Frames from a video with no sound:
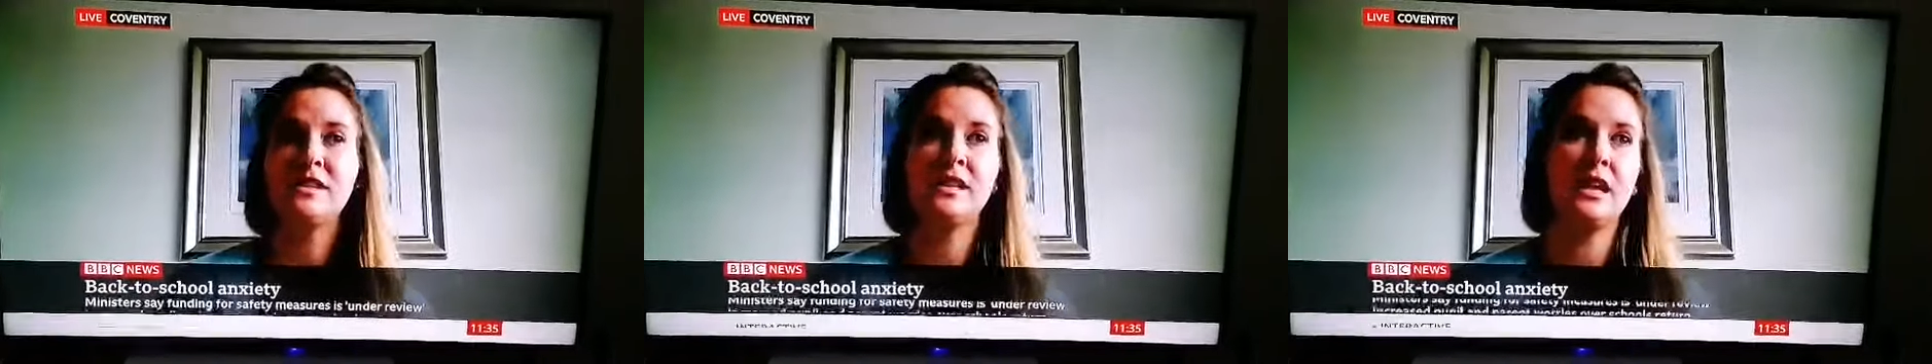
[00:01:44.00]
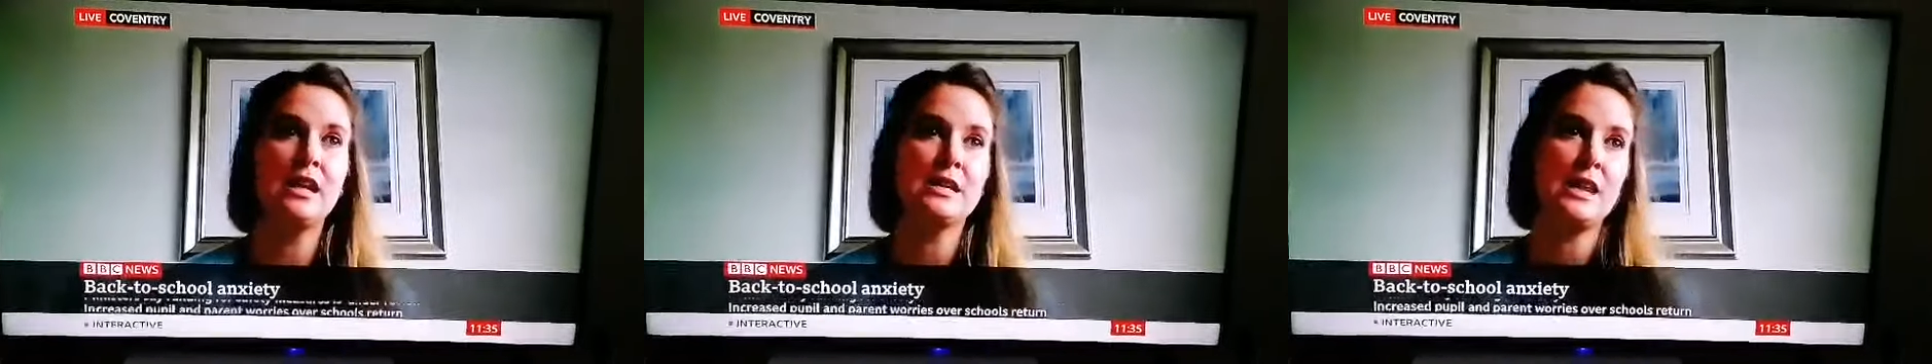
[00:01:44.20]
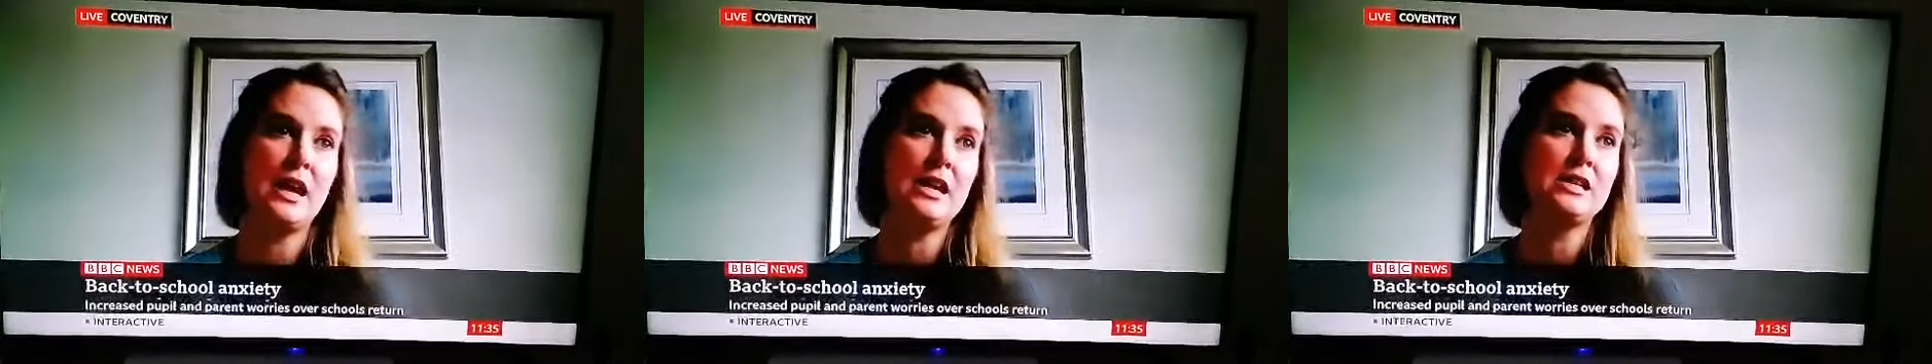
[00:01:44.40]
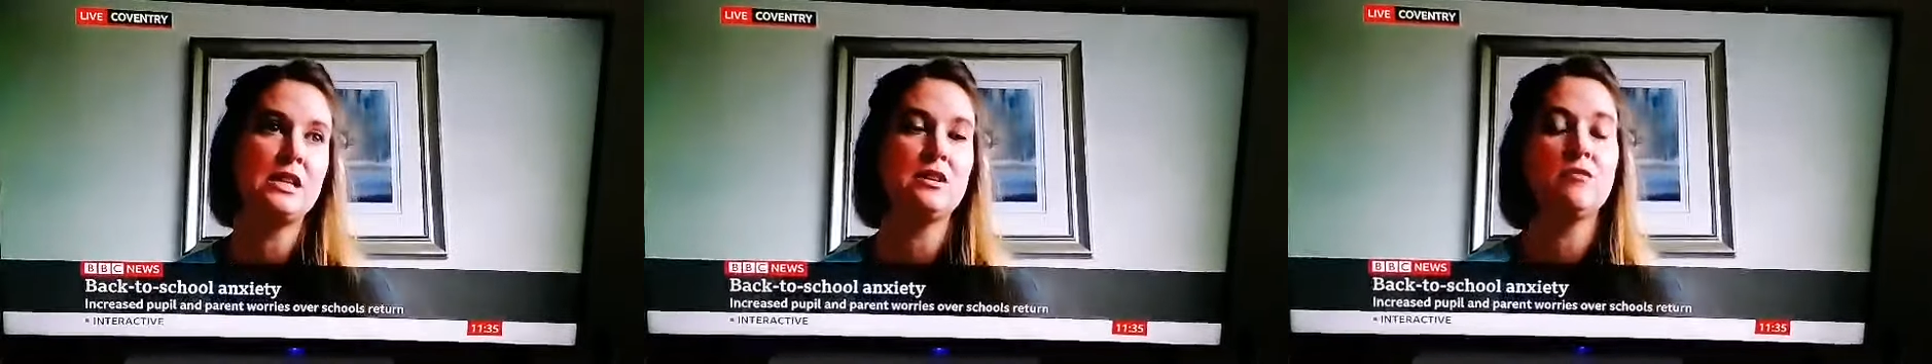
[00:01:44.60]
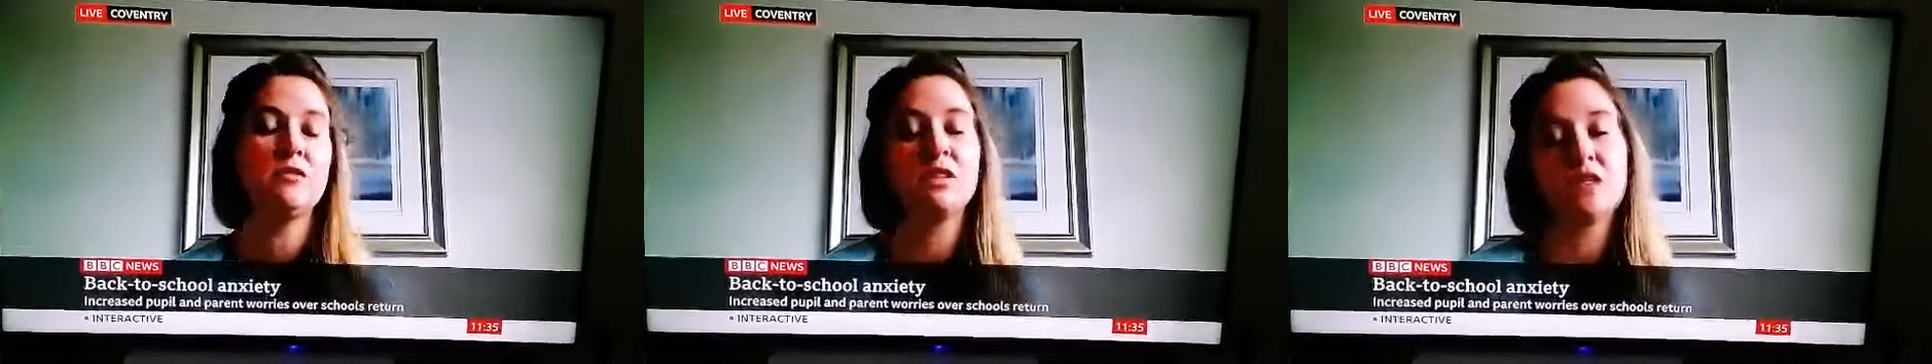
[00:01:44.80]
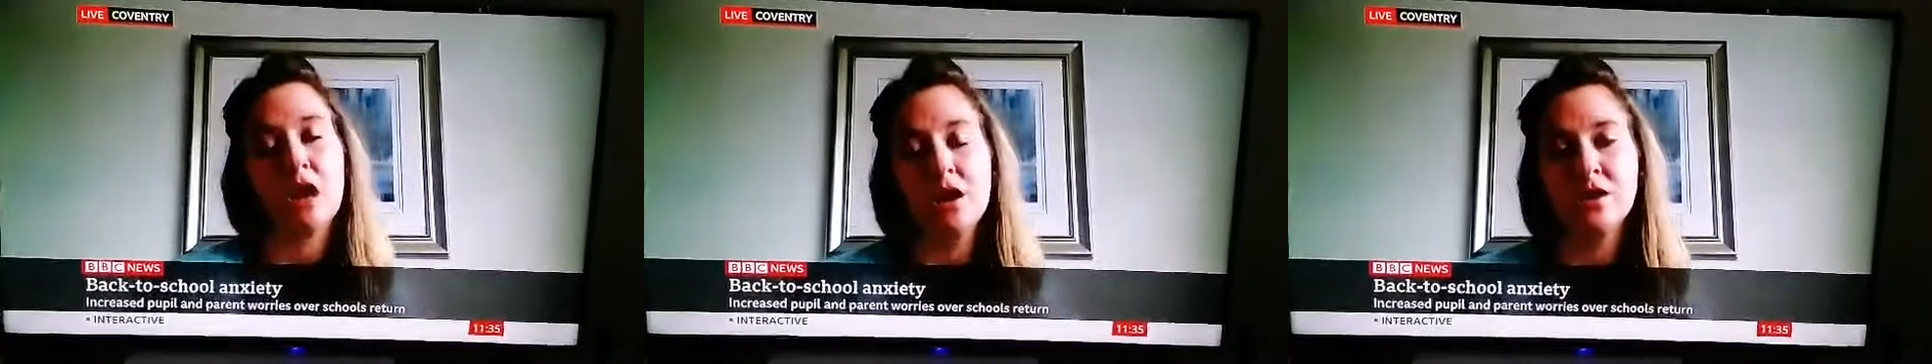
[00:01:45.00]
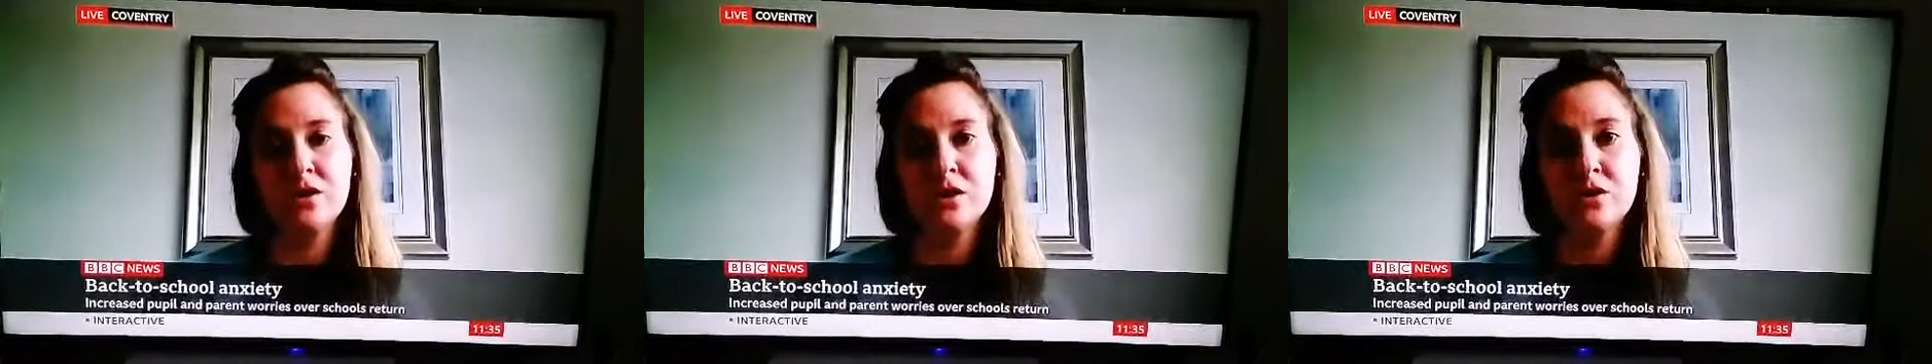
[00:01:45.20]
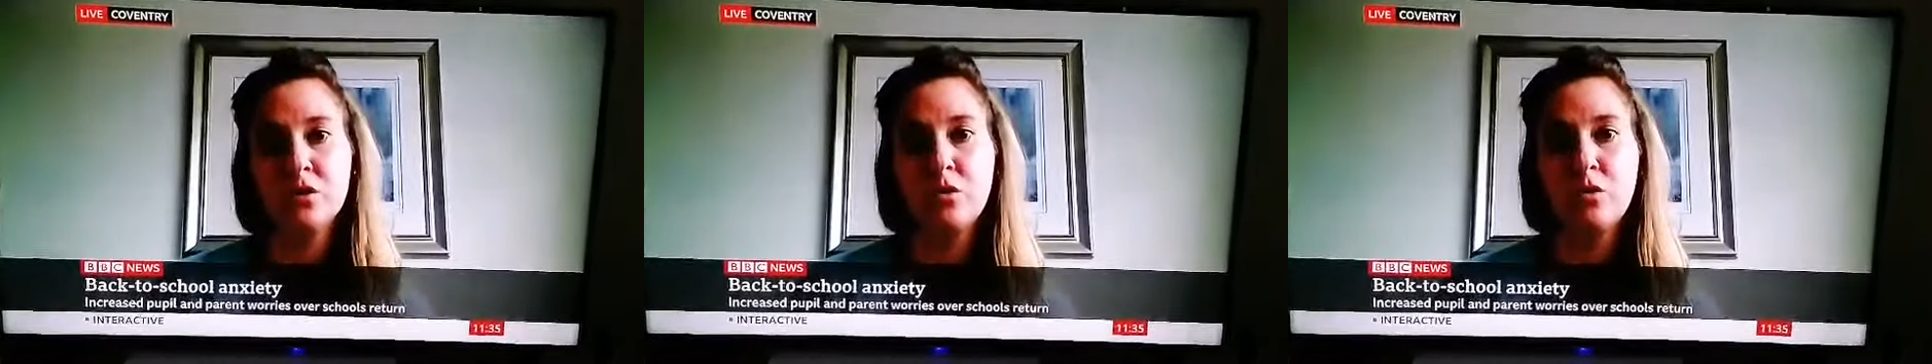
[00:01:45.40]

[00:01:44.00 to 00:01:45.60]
facilitated a return to